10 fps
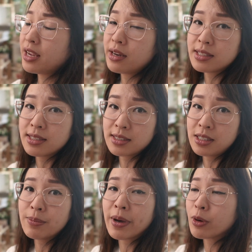It is
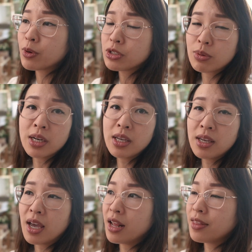60 by
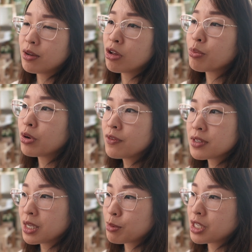120, and I think all the
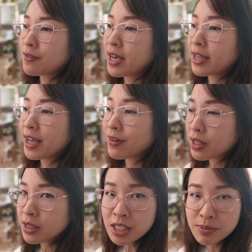previous tables I've had have
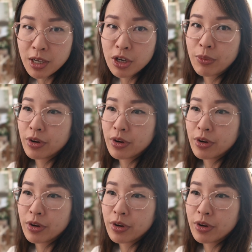at least been